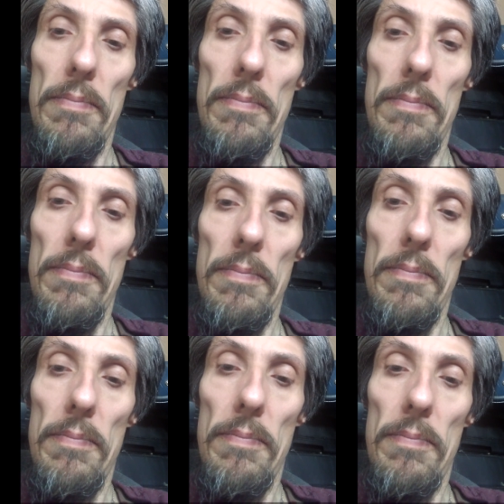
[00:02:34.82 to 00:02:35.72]

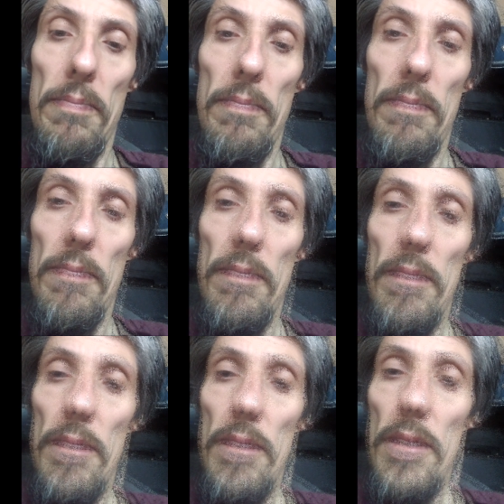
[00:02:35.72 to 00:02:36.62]

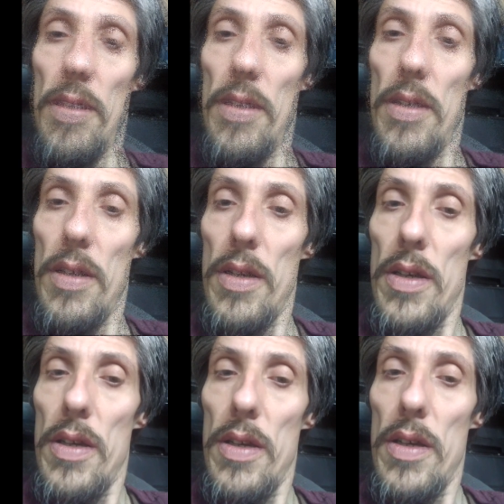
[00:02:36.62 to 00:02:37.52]
Nothing is said.